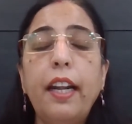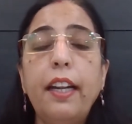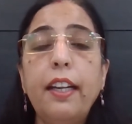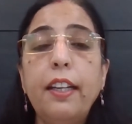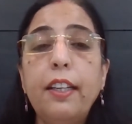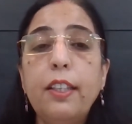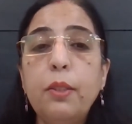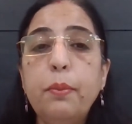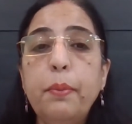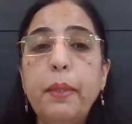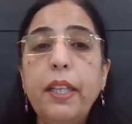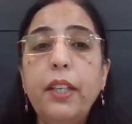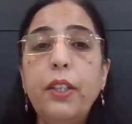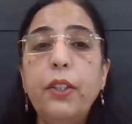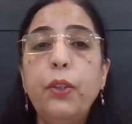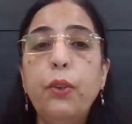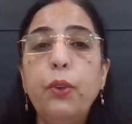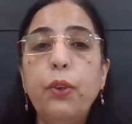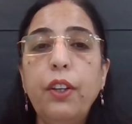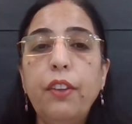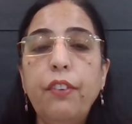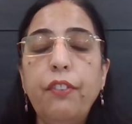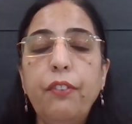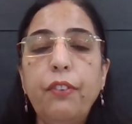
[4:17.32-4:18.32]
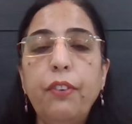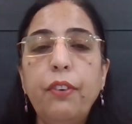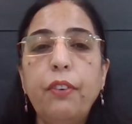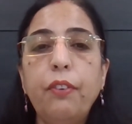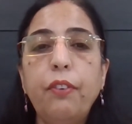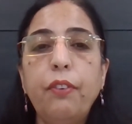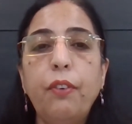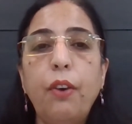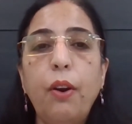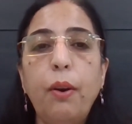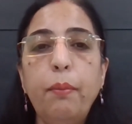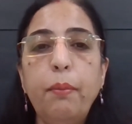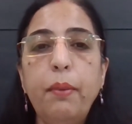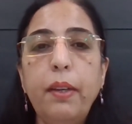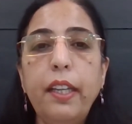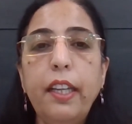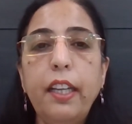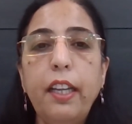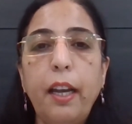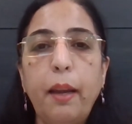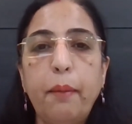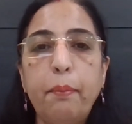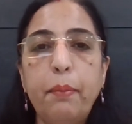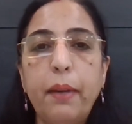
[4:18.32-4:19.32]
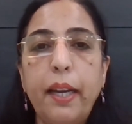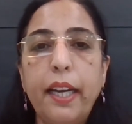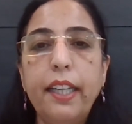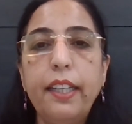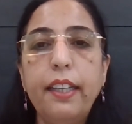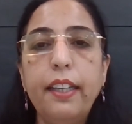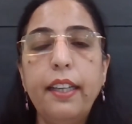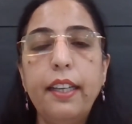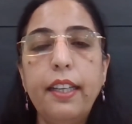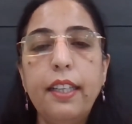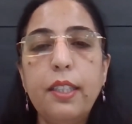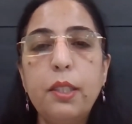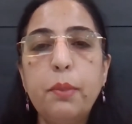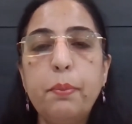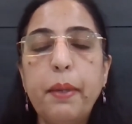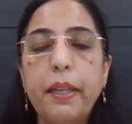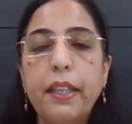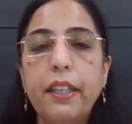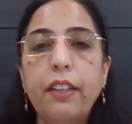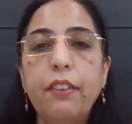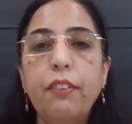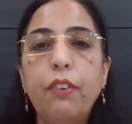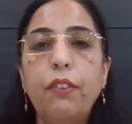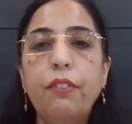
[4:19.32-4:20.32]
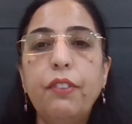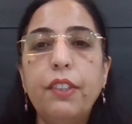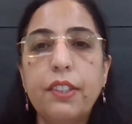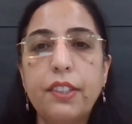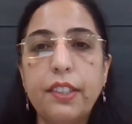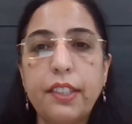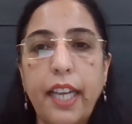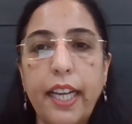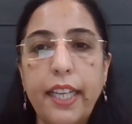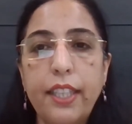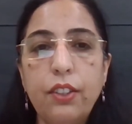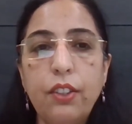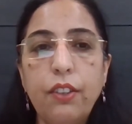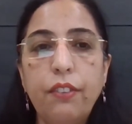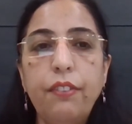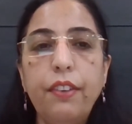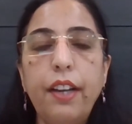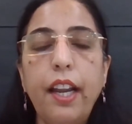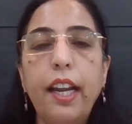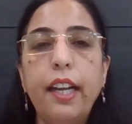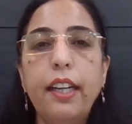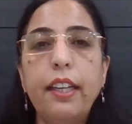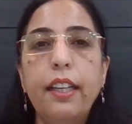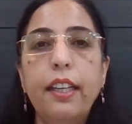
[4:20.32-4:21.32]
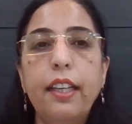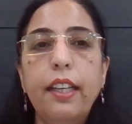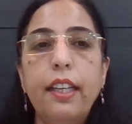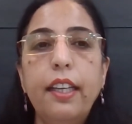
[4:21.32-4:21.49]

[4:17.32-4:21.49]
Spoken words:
is being uniformly applied irrespective of the size of land,